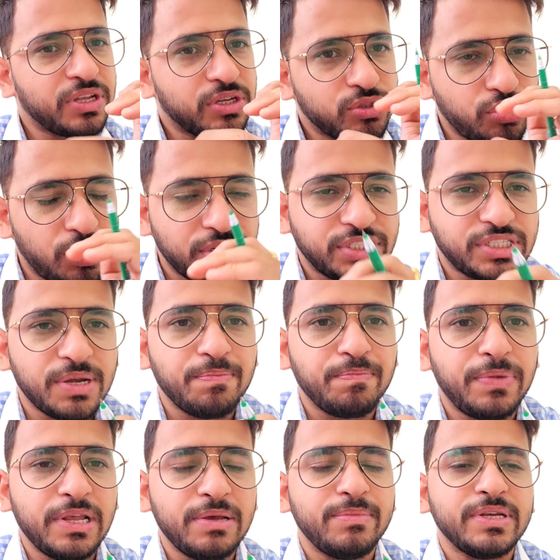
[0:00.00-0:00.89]
So it
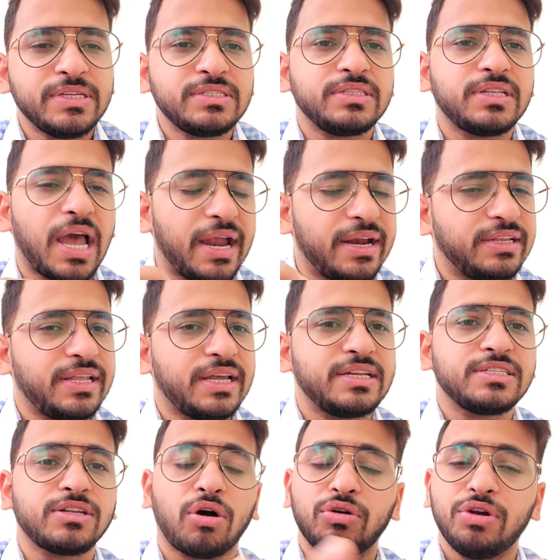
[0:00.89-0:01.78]
simply means, and there
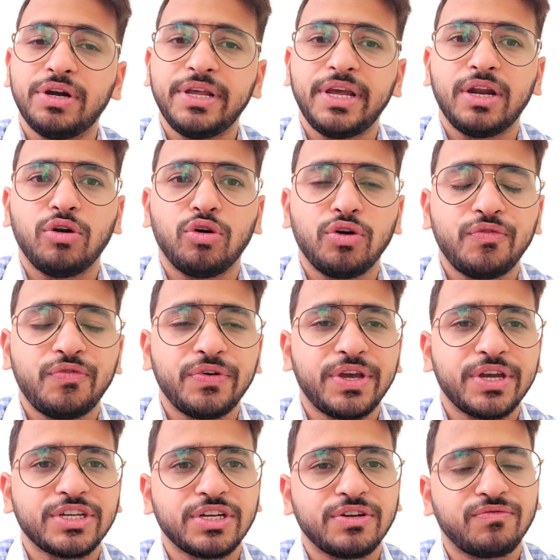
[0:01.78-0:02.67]
is already a
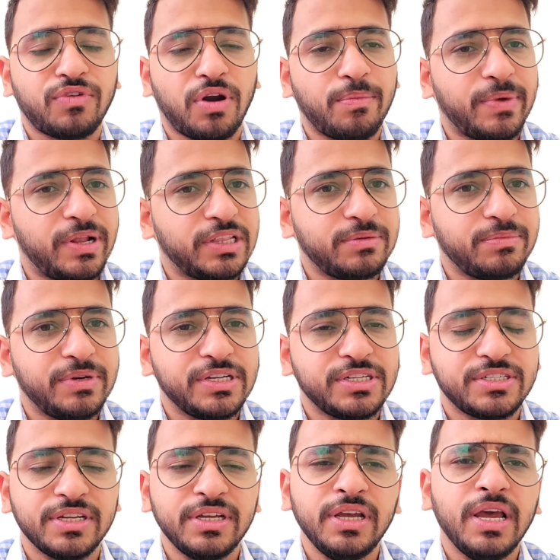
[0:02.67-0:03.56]
notification from health
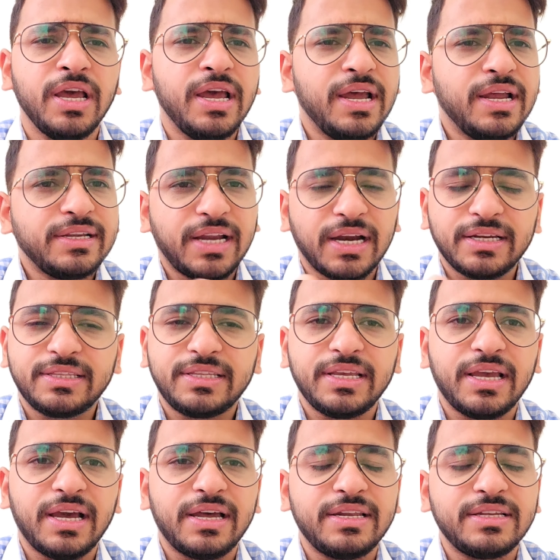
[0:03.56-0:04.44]
ministry that
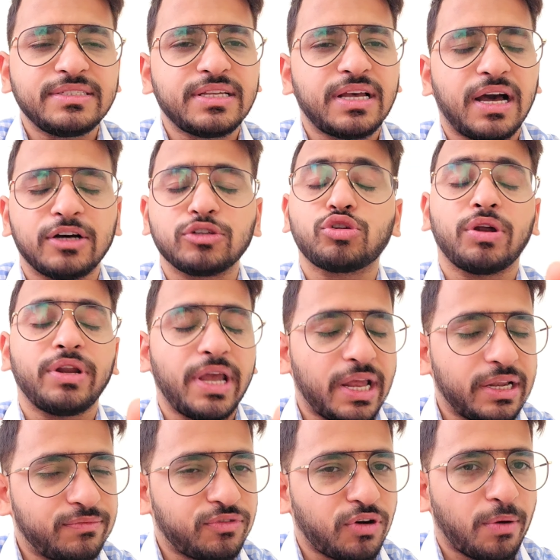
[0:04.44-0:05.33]
there is, uh,
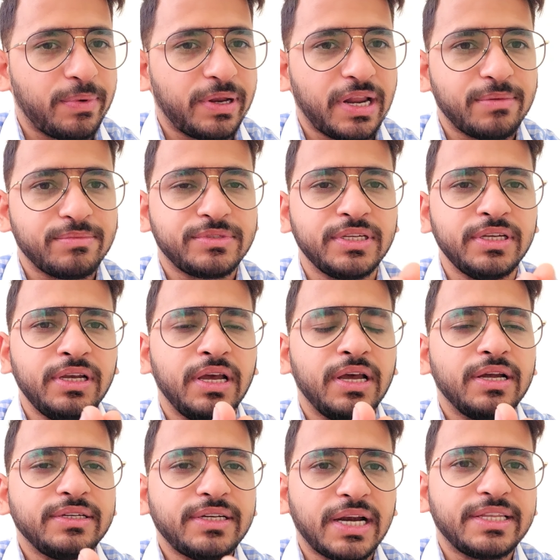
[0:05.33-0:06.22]
sorry, from NMC
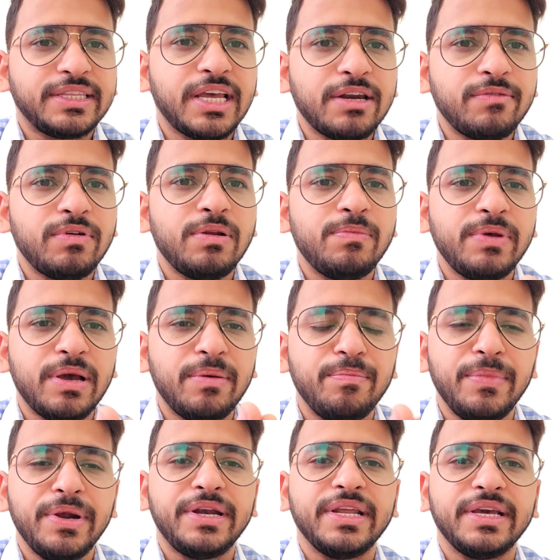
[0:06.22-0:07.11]
that there will be a
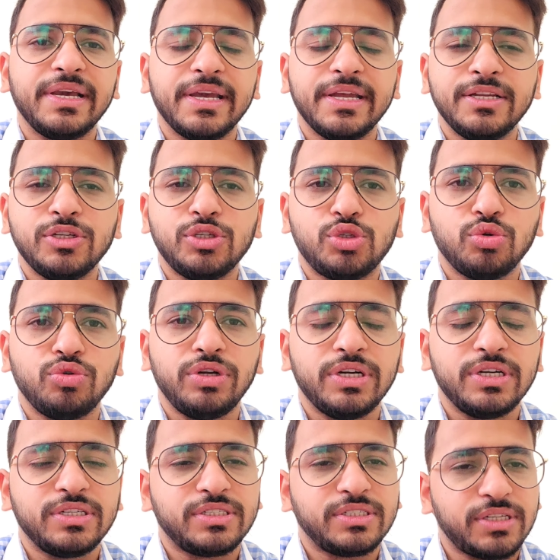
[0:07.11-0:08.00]
meeting in June
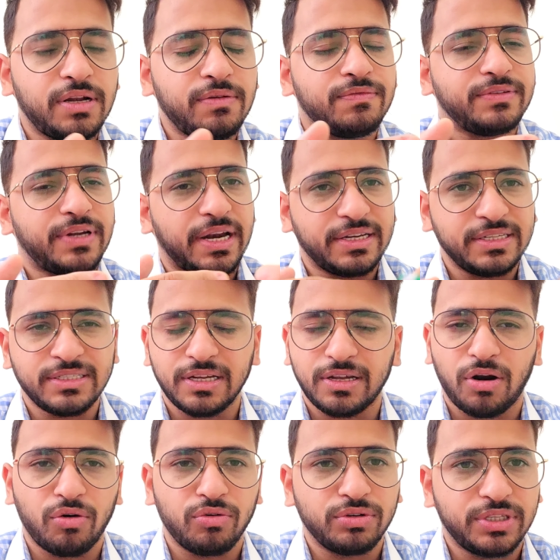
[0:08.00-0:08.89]
itself, that is
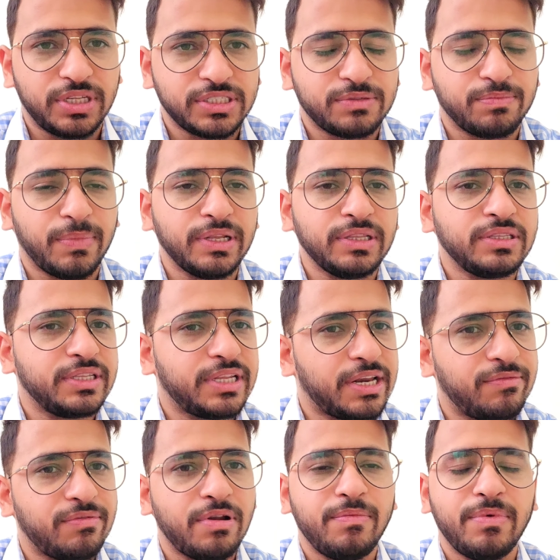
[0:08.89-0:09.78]
around this month,
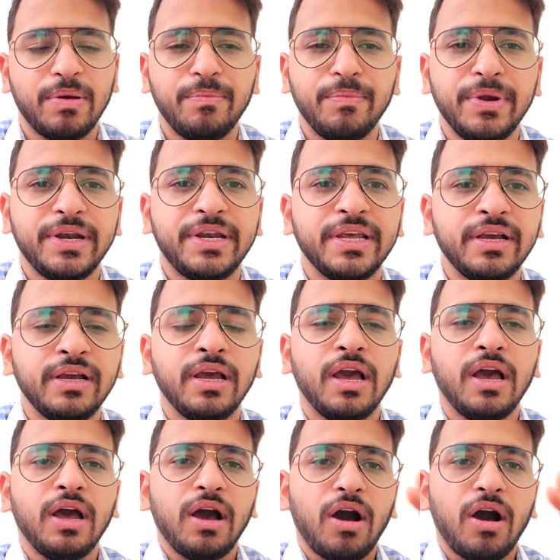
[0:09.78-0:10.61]
there will be a meeting.